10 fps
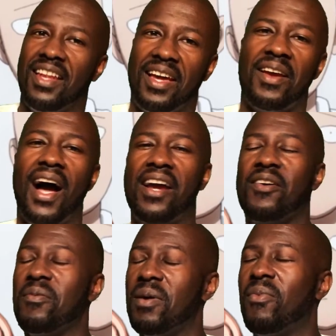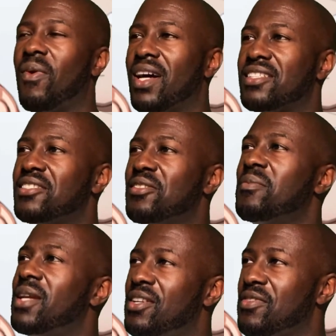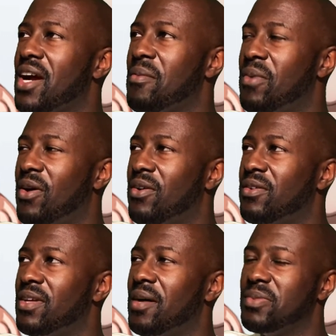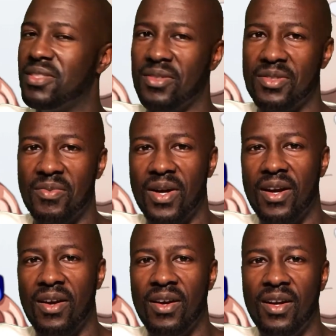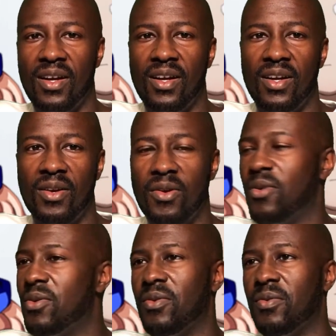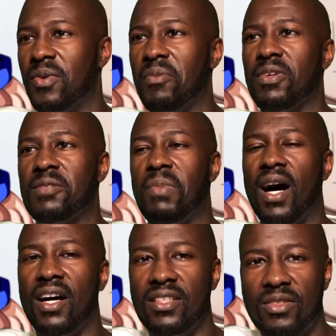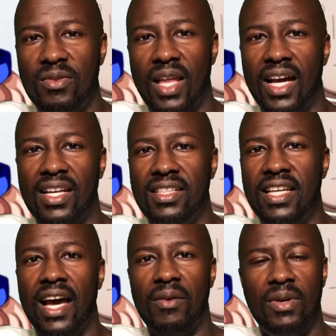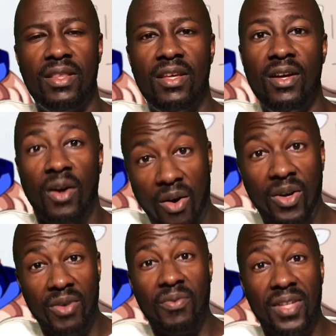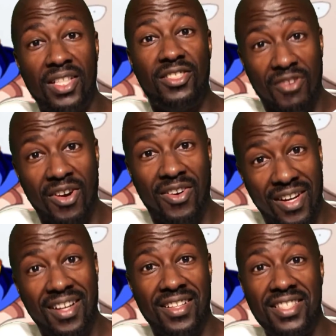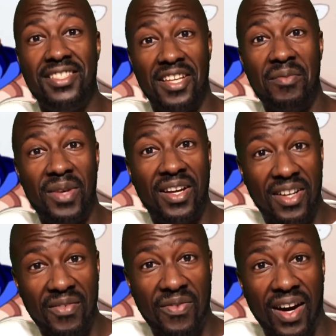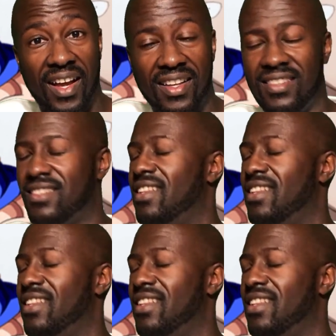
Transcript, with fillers: Like I can remember watching so many Dragon Ball episodes where Goku would respond to like an attack with, "Oh, really strong, huh? This is gonna be a good fight." It's